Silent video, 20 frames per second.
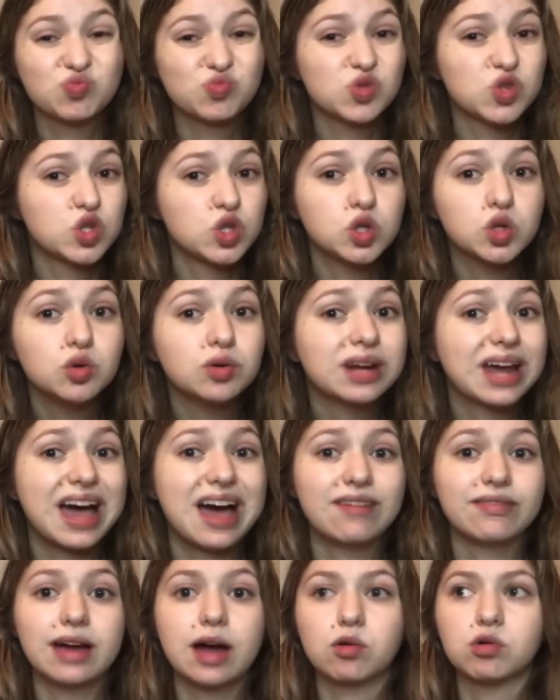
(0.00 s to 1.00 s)

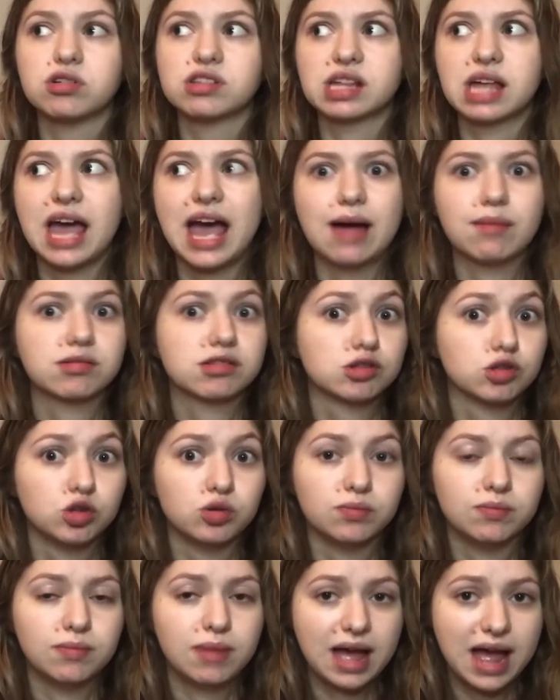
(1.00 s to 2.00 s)
2.5 hours
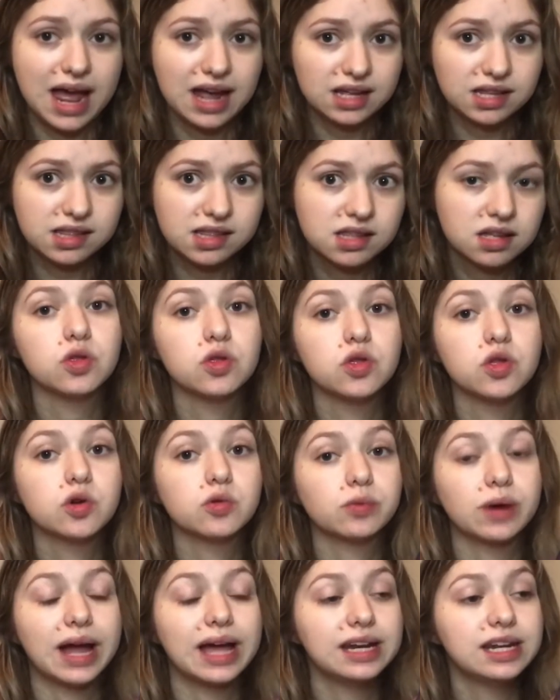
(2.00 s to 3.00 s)
absolute max. The
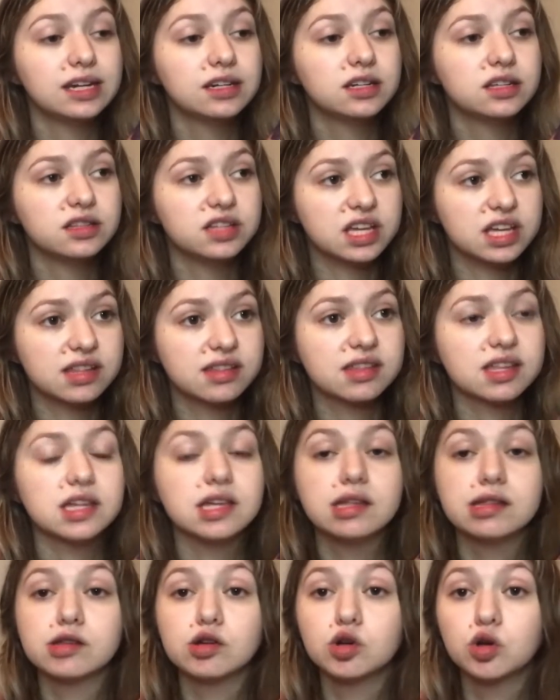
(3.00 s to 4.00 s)
writing in this
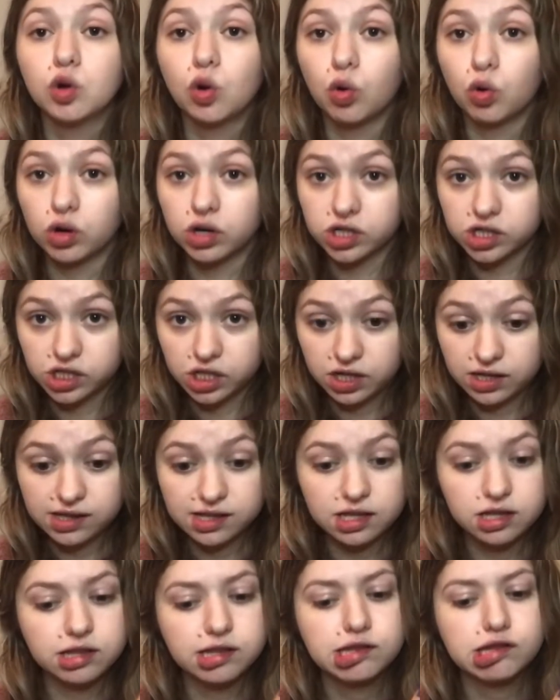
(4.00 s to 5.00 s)
is gorgeous.
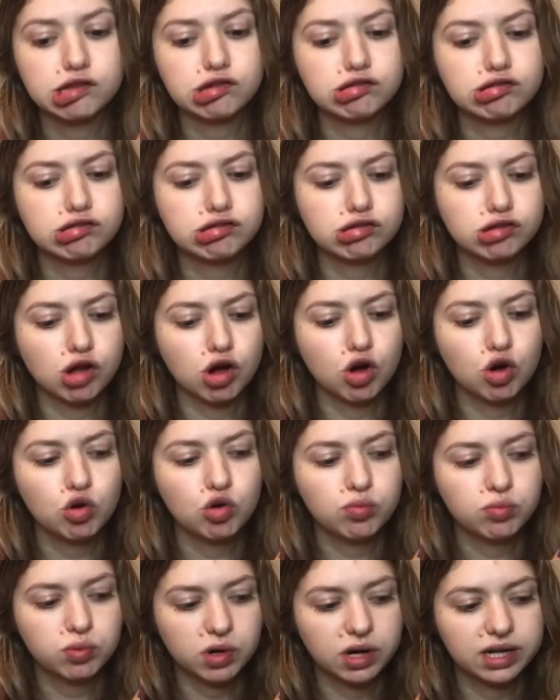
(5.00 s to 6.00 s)
It's
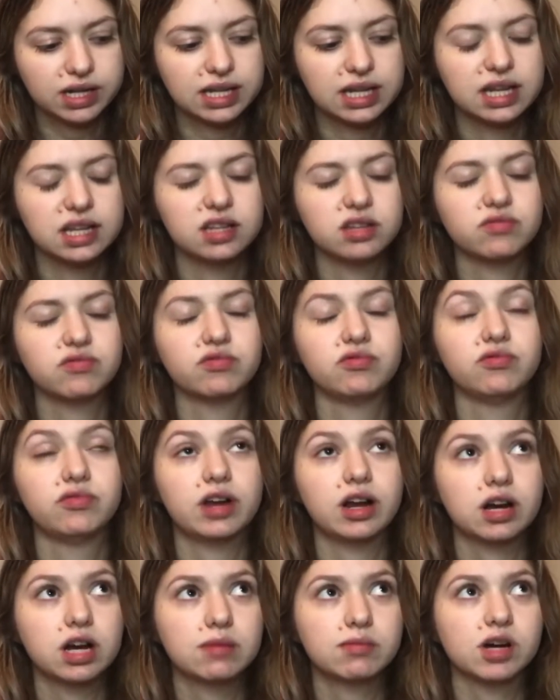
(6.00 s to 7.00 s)
so pretty. It
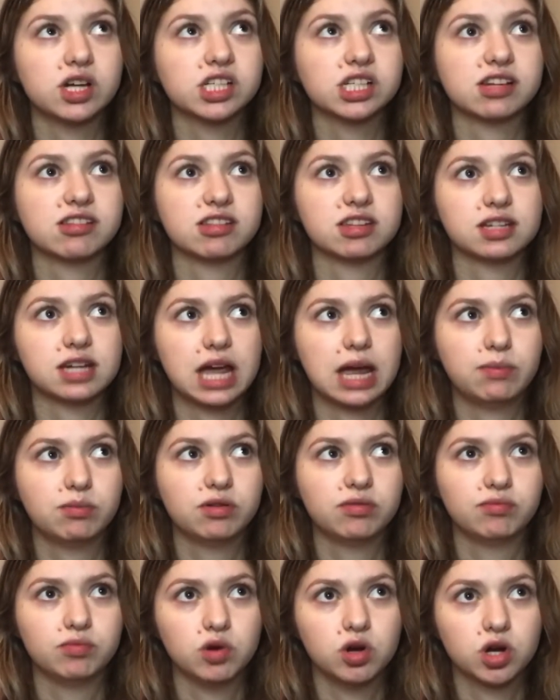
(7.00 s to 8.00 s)
very much is the type
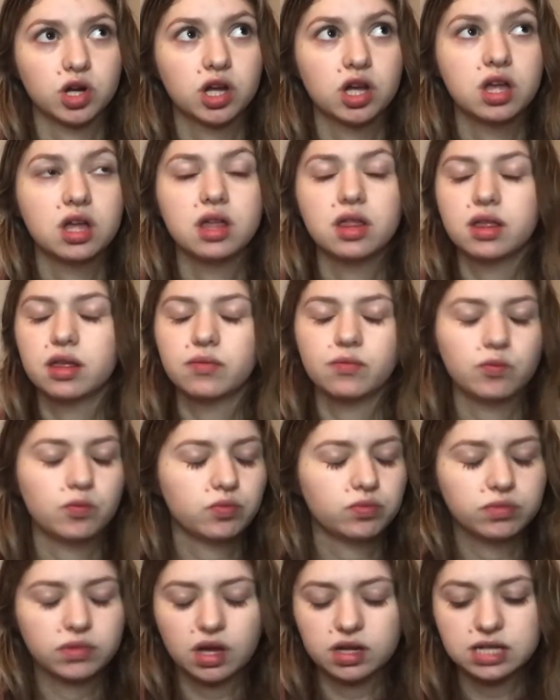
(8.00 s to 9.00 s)
of book
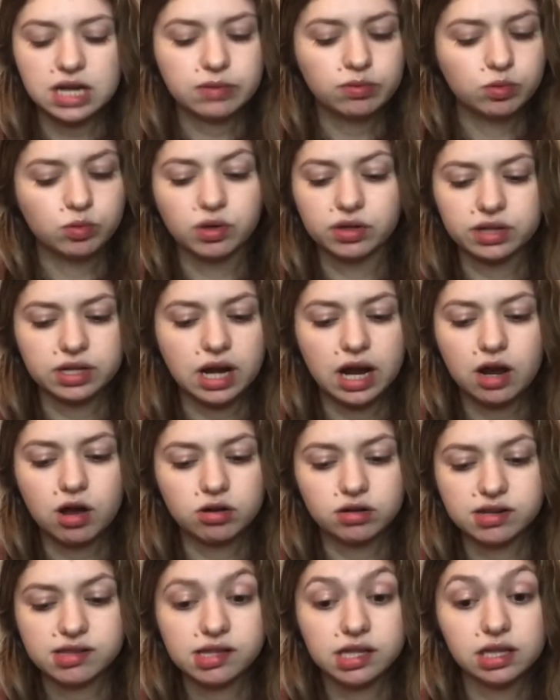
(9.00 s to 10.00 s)
that I
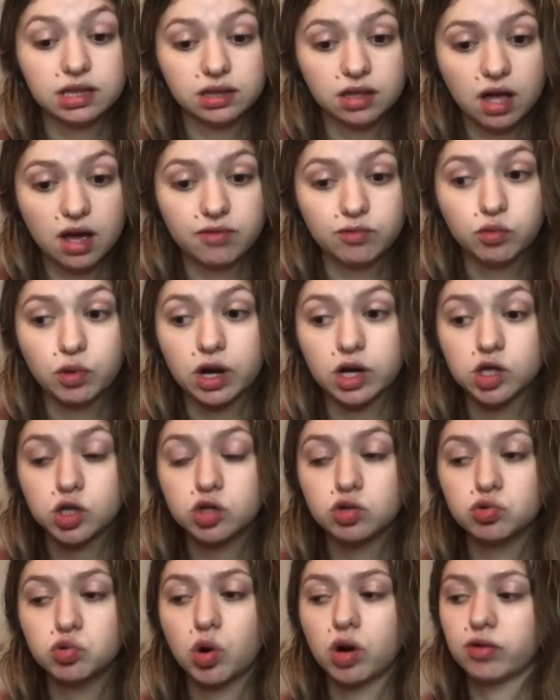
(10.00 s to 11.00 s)
honestly love, where
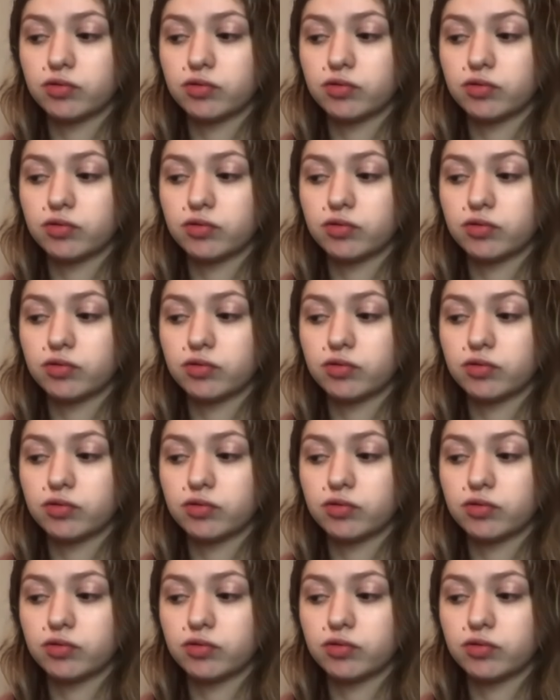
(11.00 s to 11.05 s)
you are